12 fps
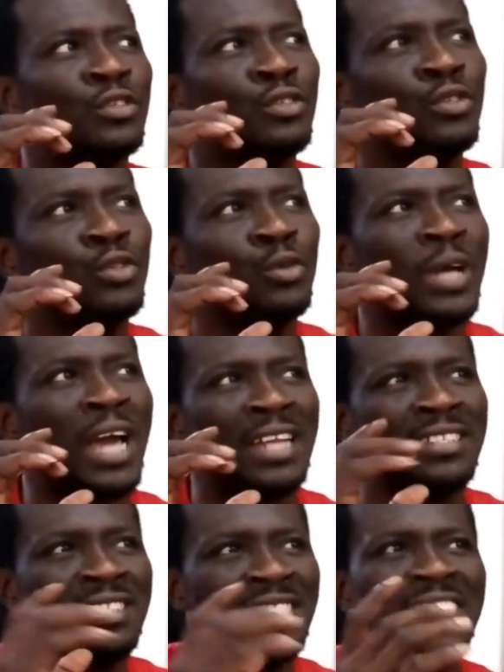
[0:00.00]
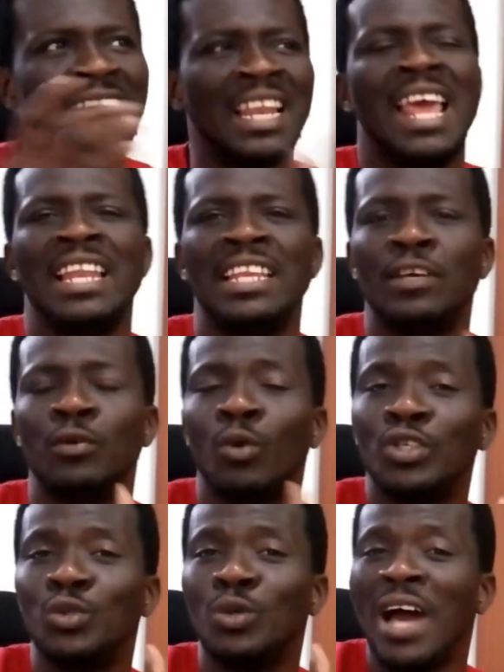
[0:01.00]
you can see clearly
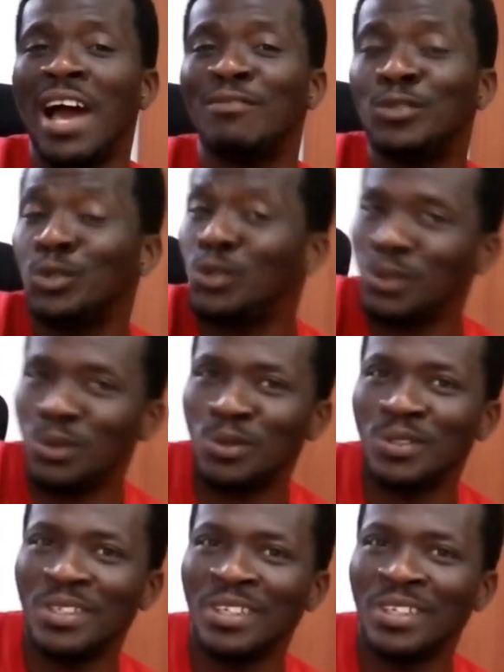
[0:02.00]
what you have to do.